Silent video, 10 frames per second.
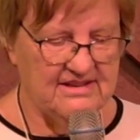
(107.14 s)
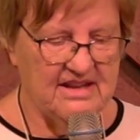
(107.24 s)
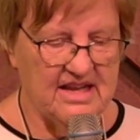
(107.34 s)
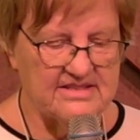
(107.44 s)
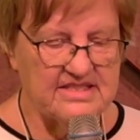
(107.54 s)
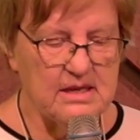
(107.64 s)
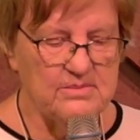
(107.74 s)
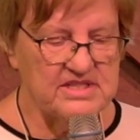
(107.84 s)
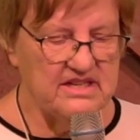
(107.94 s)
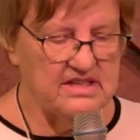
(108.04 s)
And some
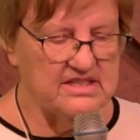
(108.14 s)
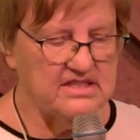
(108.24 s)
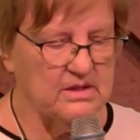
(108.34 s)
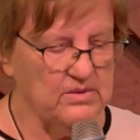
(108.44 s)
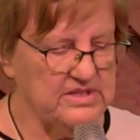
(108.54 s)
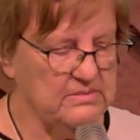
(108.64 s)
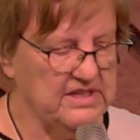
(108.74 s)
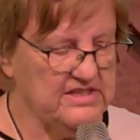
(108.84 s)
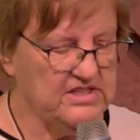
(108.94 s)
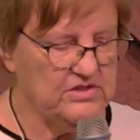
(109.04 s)
Sundays there was a
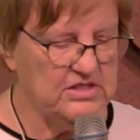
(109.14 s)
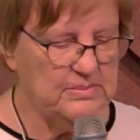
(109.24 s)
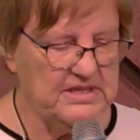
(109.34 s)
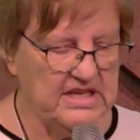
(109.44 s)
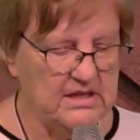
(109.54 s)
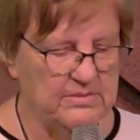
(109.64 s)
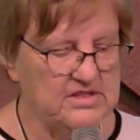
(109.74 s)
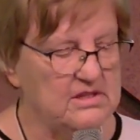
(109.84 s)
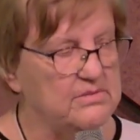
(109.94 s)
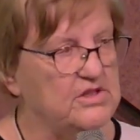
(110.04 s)
minister speaking,
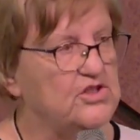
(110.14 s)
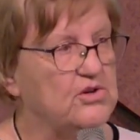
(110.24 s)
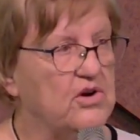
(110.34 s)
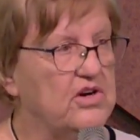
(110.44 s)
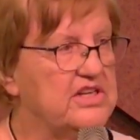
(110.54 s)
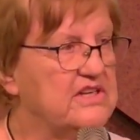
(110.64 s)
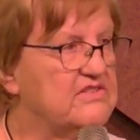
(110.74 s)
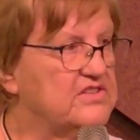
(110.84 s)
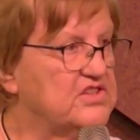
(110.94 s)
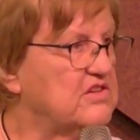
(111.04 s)
but the majority of
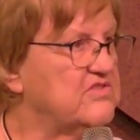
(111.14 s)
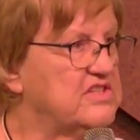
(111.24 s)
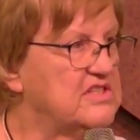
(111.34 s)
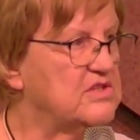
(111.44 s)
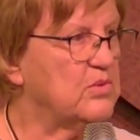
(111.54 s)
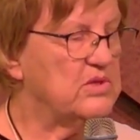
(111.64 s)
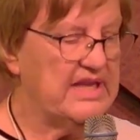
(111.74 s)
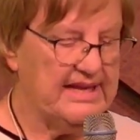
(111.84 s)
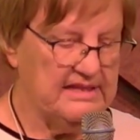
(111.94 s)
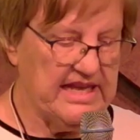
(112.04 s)
the services were
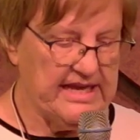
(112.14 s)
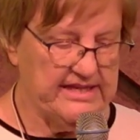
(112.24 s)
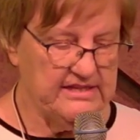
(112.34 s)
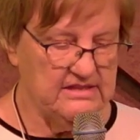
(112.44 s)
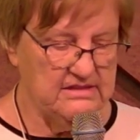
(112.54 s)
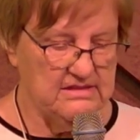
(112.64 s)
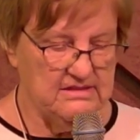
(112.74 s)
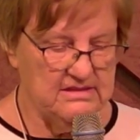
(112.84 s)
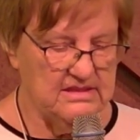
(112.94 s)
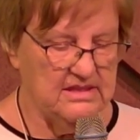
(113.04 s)
lay-led.
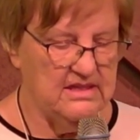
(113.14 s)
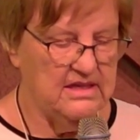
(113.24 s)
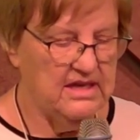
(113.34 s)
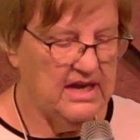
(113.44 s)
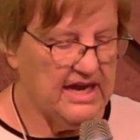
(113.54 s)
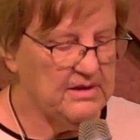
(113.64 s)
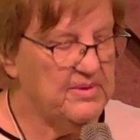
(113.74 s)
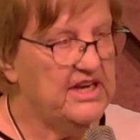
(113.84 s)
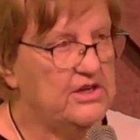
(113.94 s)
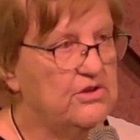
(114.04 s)
I had
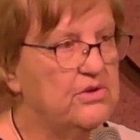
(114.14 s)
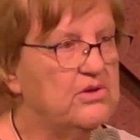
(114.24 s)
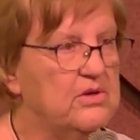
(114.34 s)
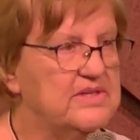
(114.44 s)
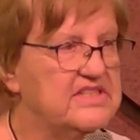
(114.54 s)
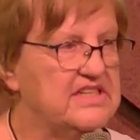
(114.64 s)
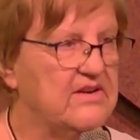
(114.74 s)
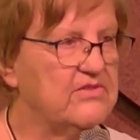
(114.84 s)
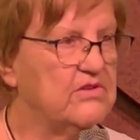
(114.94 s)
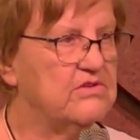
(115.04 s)
been a UU in
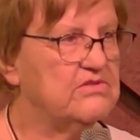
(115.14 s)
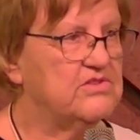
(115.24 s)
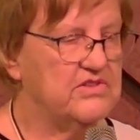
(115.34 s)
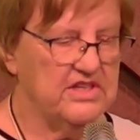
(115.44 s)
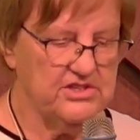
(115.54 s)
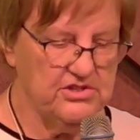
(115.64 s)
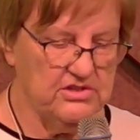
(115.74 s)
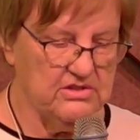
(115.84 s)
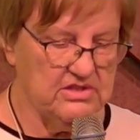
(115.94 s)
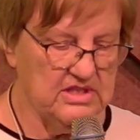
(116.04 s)
several
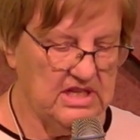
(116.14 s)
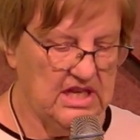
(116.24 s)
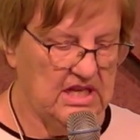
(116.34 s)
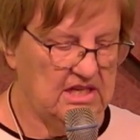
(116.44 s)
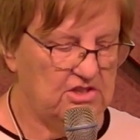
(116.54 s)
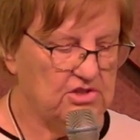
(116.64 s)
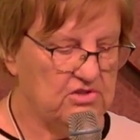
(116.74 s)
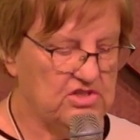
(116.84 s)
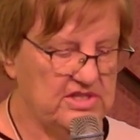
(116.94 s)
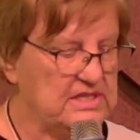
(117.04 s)
traditional
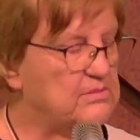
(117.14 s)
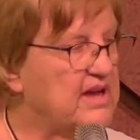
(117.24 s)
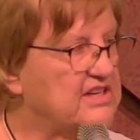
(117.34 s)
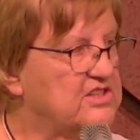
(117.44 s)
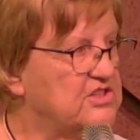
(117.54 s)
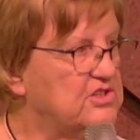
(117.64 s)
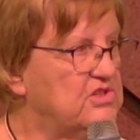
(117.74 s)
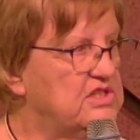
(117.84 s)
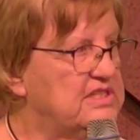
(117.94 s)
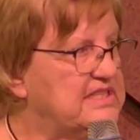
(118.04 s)
churches in
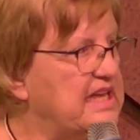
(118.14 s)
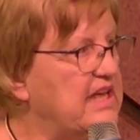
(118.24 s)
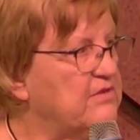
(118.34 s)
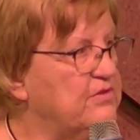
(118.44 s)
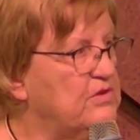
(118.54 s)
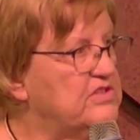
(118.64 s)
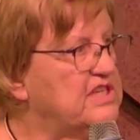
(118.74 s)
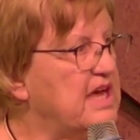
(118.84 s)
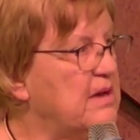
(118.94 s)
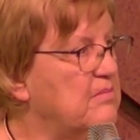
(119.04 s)
Massachusetts that had
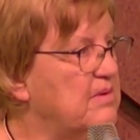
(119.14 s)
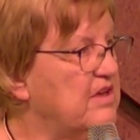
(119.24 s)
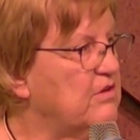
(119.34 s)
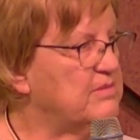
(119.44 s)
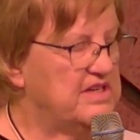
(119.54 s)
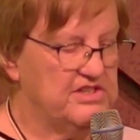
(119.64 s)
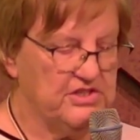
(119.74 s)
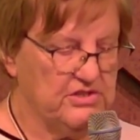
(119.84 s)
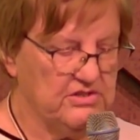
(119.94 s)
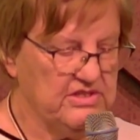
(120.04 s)
full-time male
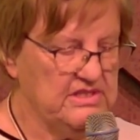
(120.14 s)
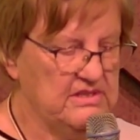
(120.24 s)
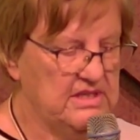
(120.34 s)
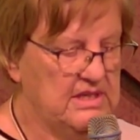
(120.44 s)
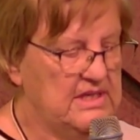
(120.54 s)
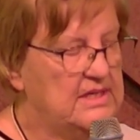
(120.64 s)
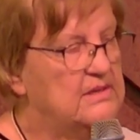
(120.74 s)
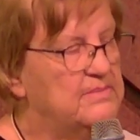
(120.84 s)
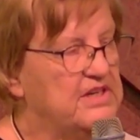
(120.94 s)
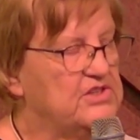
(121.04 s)
ministers.
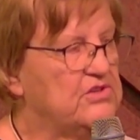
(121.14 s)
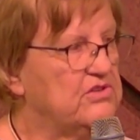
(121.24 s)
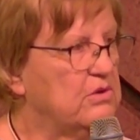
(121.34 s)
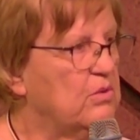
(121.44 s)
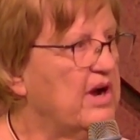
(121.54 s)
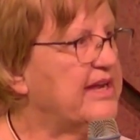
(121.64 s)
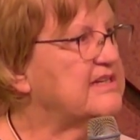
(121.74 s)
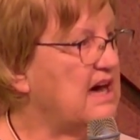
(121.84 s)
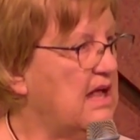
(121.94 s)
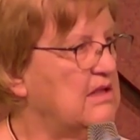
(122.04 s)
Picture the white
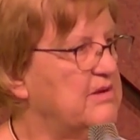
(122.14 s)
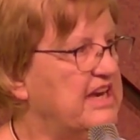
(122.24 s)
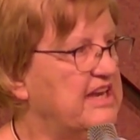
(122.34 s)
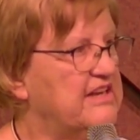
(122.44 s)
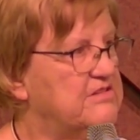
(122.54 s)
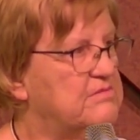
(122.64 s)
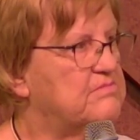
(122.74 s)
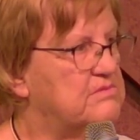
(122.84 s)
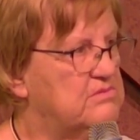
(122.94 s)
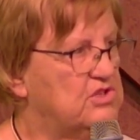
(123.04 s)
colonnaded
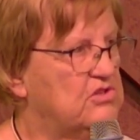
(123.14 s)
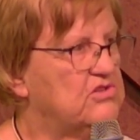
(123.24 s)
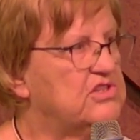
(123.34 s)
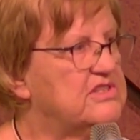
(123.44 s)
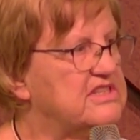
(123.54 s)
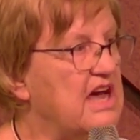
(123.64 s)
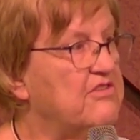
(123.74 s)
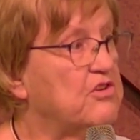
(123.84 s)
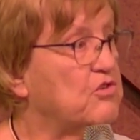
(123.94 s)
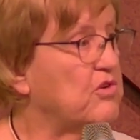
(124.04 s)
churches on
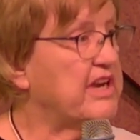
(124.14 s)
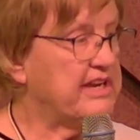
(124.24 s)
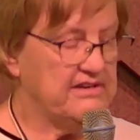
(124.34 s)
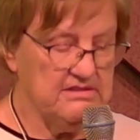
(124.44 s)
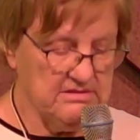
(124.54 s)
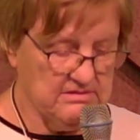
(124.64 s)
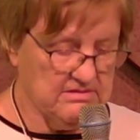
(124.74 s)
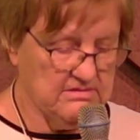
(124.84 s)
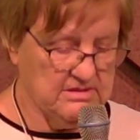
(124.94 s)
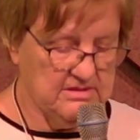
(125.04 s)
the green.
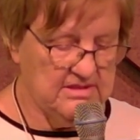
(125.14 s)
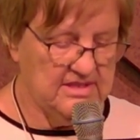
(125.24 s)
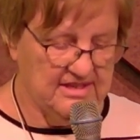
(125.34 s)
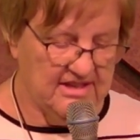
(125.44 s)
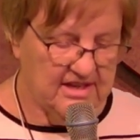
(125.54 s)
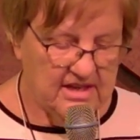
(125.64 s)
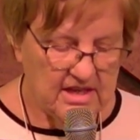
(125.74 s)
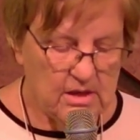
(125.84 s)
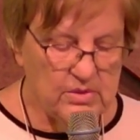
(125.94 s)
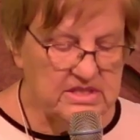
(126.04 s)

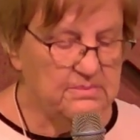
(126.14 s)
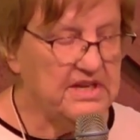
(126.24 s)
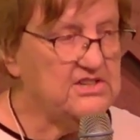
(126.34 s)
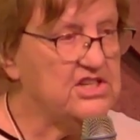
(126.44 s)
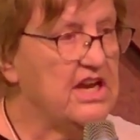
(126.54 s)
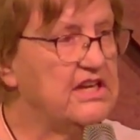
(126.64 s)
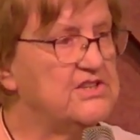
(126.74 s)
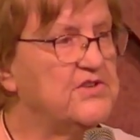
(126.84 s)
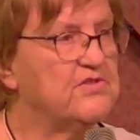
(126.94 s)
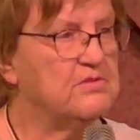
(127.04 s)
It was a big
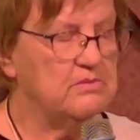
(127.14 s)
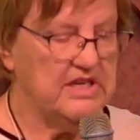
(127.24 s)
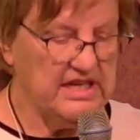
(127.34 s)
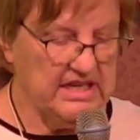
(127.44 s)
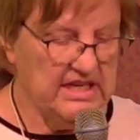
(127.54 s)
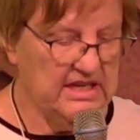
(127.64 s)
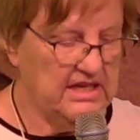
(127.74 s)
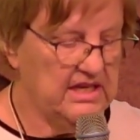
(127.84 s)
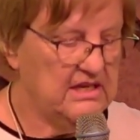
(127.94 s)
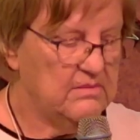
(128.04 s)
change for me,
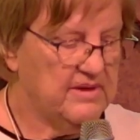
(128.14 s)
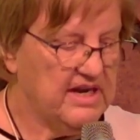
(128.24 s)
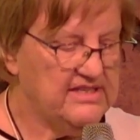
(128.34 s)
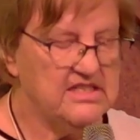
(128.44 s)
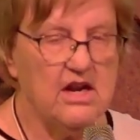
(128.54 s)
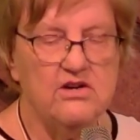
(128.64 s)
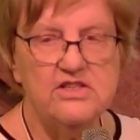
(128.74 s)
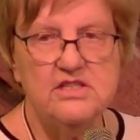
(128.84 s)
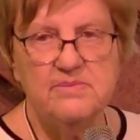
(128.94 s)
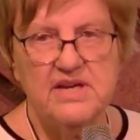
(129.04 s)
but I
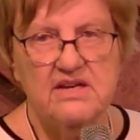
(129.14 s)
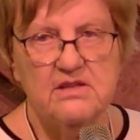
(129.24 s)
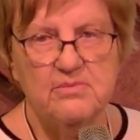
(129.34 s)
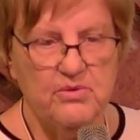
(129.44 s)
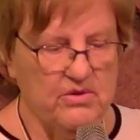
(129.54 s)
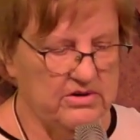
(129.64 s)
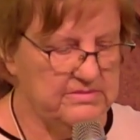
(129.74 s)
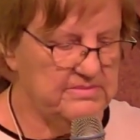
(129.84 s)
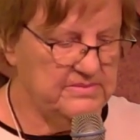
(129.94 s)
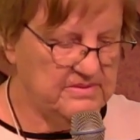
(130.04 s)
started to be on the
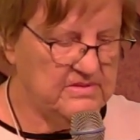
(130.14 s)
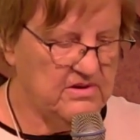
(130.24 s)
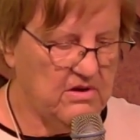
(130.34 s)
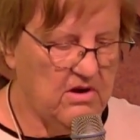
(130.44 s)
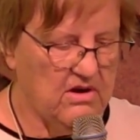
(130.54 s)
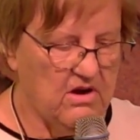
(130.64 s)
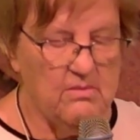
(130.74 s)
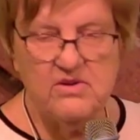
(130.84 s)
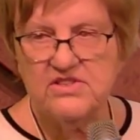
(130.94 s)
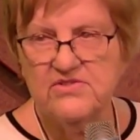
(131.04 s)
board
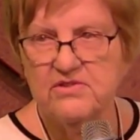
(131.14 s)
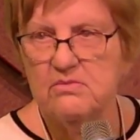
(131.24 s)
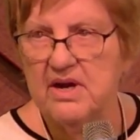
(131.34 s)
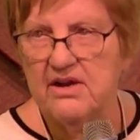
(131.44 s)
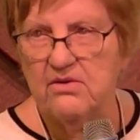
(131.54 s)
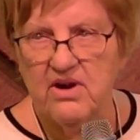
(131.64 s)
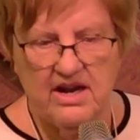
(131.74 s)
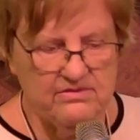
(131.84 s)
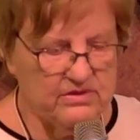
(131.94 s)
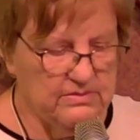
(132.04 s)
almost from my
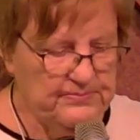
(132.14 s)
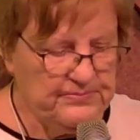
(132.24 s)
arrival.